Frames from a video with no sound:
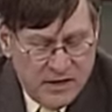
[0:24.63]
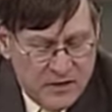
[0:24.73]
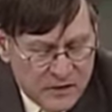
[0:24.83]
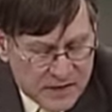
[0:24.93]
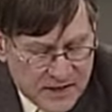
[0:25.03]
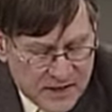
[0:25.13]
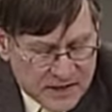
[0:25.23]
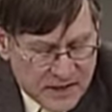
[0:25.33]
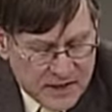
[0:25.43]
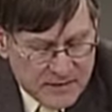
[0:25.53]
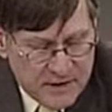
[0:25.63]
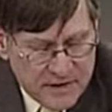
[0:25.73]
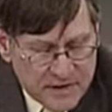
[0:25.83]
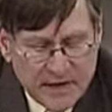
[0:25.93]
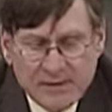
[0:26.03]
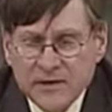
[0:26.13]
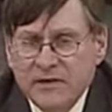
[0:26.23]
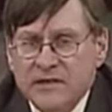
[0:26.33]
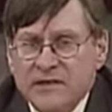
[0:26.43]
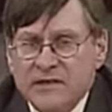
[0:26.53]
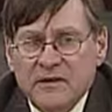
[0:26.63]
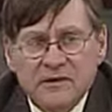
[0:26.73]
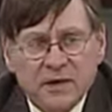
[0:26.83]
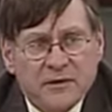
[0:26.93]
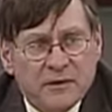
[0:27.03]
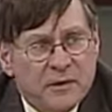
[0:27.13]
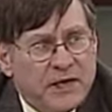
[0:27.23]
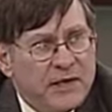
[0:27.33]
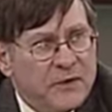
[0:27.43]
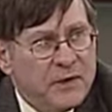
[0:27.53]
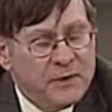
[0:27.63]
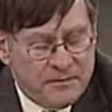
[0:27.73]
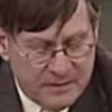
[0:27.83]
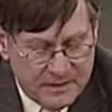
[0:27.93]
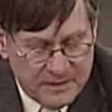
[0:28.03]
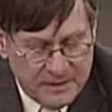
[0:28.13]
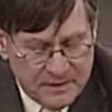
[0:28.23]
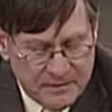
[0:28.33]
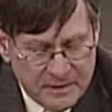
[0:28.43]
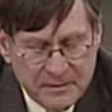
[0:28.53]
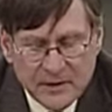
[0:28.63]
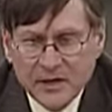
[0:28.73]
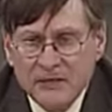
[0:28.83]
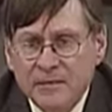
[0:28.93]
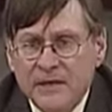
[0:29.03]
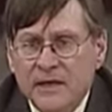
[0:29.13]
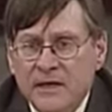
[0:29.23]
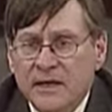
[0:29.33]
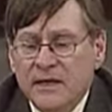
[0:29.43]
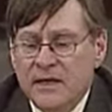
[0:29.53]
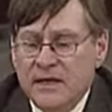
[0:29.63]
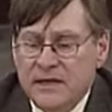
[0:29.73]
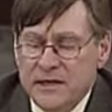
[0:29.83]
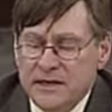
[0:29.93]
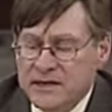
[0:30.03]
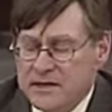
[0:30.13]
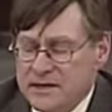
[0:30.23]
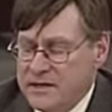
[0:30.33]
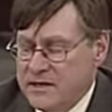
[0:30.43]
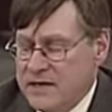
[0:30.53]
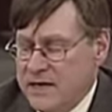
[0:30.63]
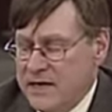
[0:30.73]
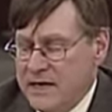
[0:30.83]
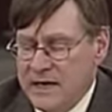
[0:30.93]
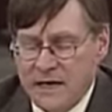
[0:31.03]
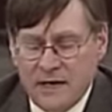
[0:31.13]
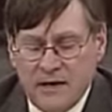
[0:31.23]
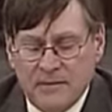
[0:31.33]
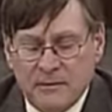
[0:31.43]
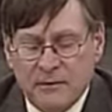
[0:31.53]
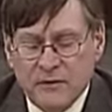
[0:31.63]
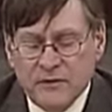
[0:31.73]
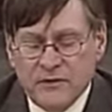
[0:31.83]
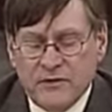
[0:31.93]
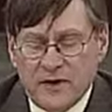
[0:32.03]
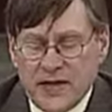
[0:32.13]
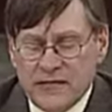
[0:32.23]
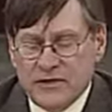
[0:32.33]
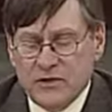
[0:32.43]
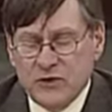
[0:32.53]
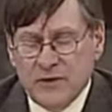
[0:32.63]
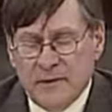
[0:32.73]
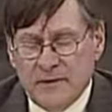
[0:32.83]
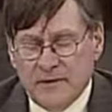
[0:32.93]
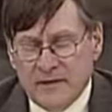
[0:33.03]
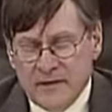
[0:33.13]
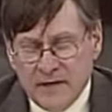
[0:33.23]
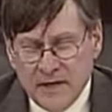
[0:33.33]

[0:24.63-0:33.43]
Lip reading: you're setting aside committee time to listen to Senate File 3191. The bill is a proposal for a constitutional amendment